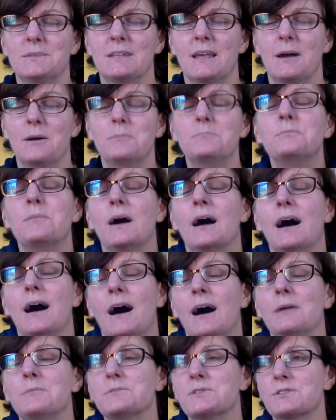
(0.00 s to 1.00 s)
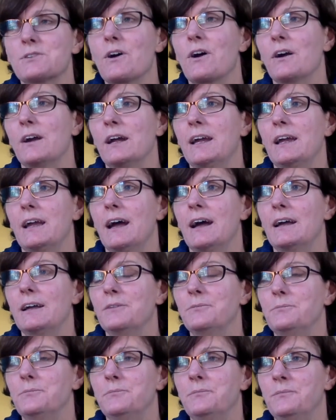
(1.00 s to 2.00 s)
I'm sorry
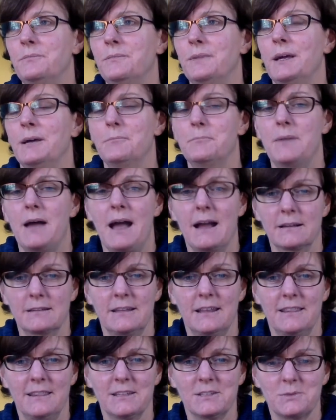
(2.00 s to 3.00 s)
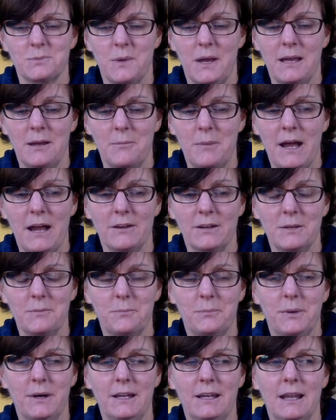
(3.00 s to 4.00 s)
I am acting this way about
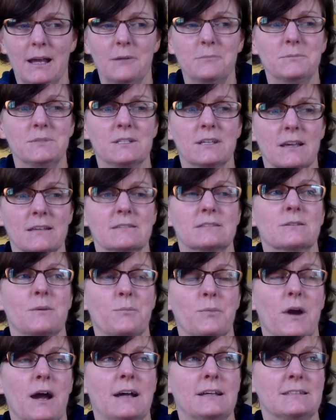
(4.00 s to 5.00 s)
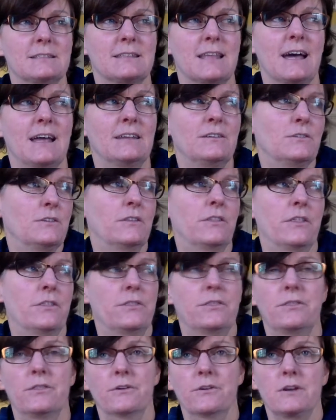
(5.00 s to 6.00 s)
it, but I'm just surprised that
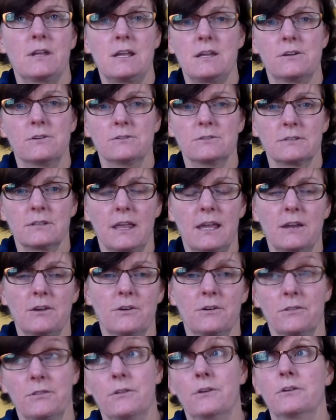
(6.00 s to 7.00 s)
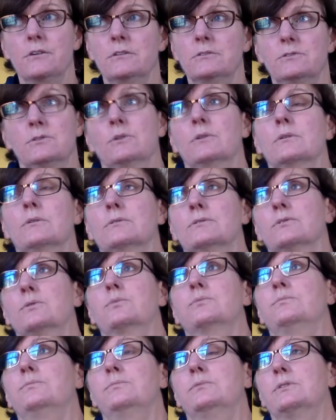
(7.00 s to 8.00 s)
30 years later,
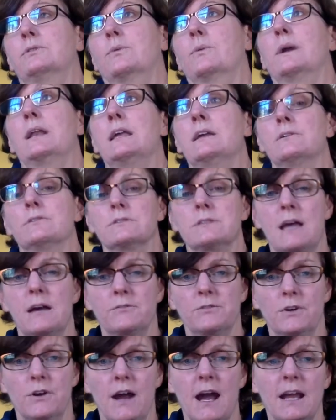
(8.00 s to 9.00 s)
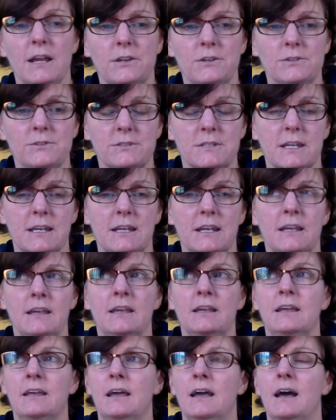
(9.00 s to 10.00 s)
20 years after I used it,
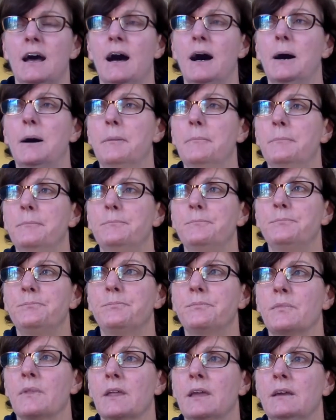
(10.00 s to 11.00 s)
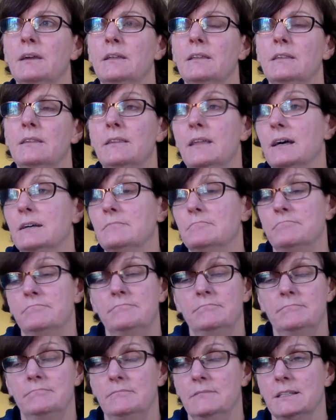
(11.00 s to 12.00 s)
that
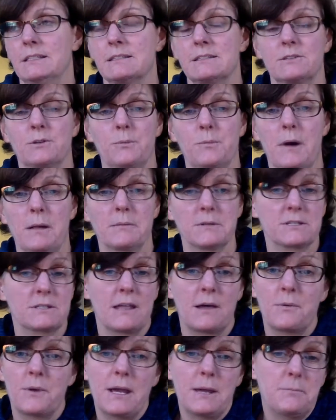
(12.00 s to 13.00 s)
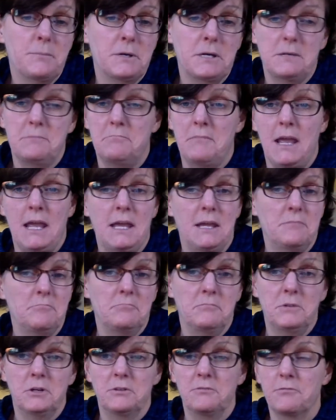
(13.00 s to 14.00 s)
it's still published that way. But
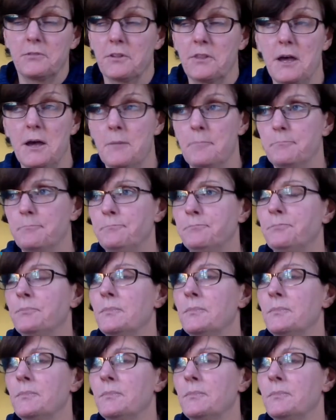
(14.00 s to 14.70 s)
hey, good for them.